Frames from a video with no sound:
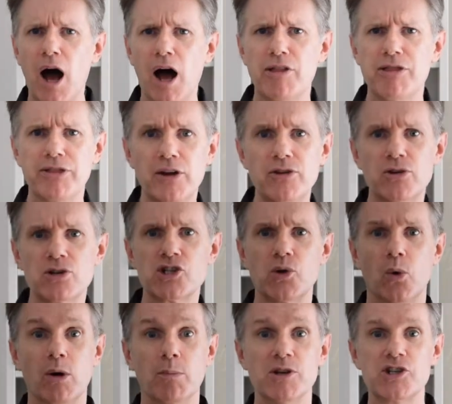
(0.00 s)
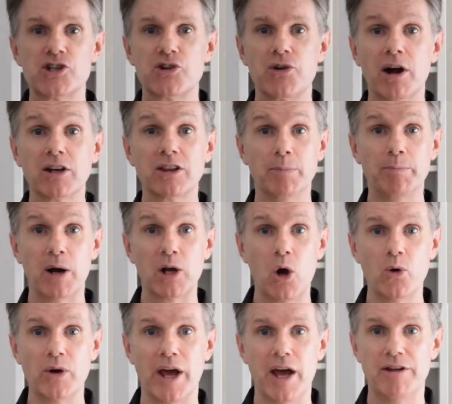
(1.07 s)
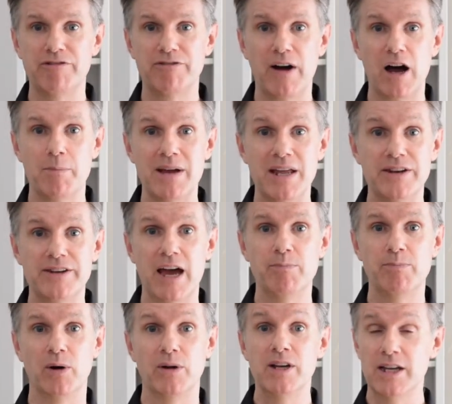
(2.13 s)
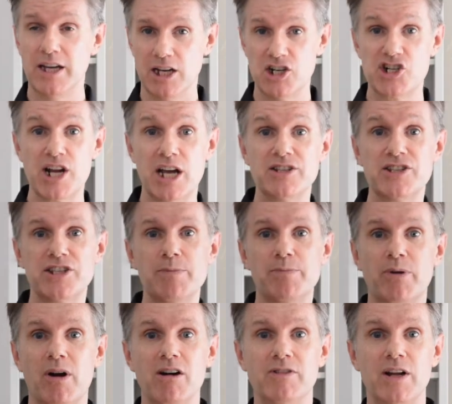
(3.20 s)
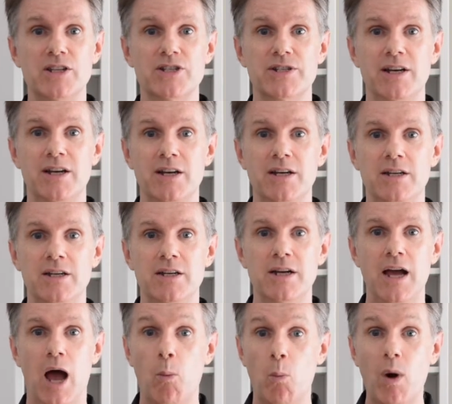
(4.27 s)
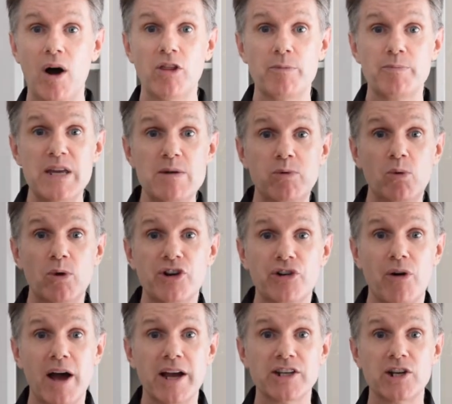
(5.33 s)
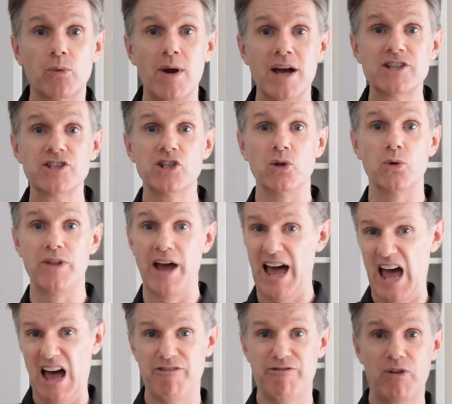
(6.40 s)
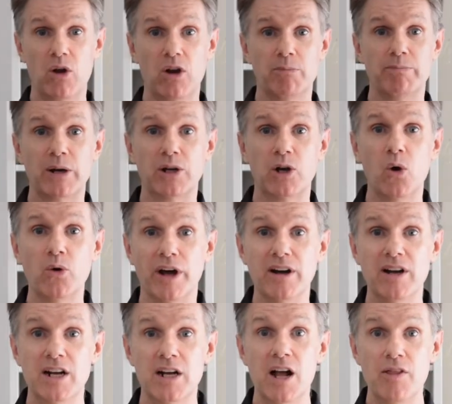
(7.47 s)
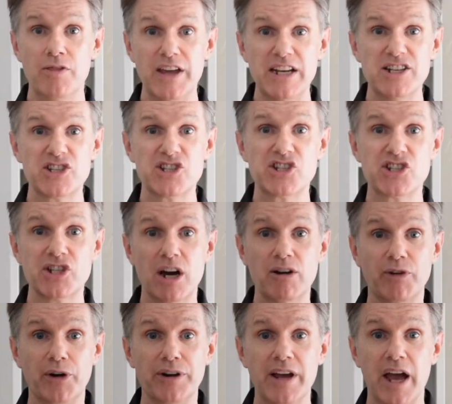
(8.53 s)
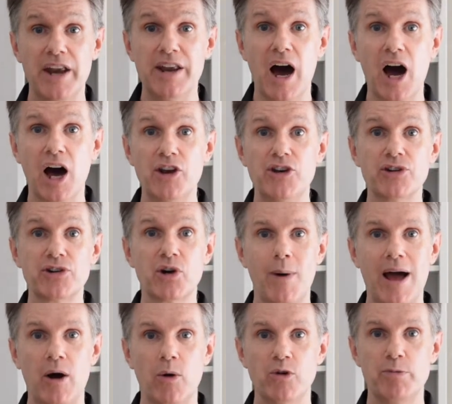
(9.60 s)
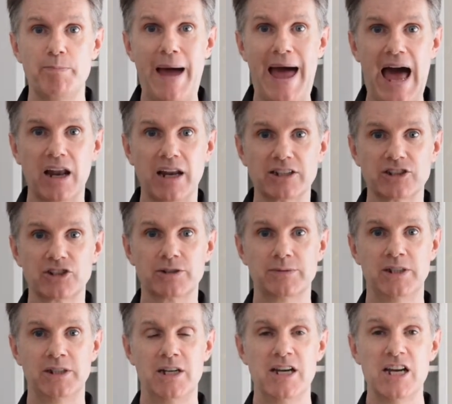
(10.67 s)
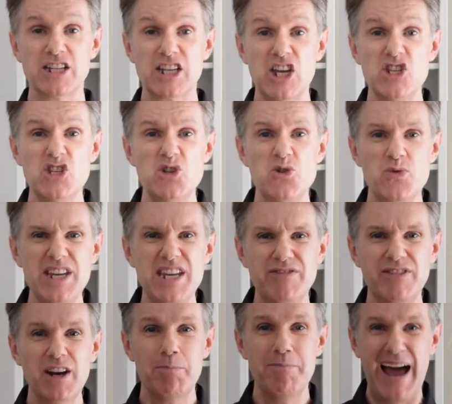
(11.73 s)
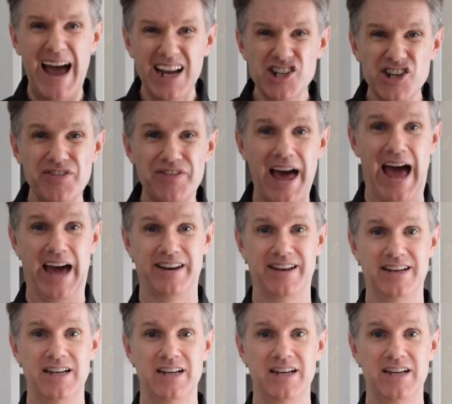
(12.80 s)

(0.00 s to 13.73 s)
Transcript: a thunderstorm struck the pagoda at Famen Temple in Shanxi province. And while the people were trying to rescue the half-fallen pagoda, they discovered an underground palace. Can you even imagine that?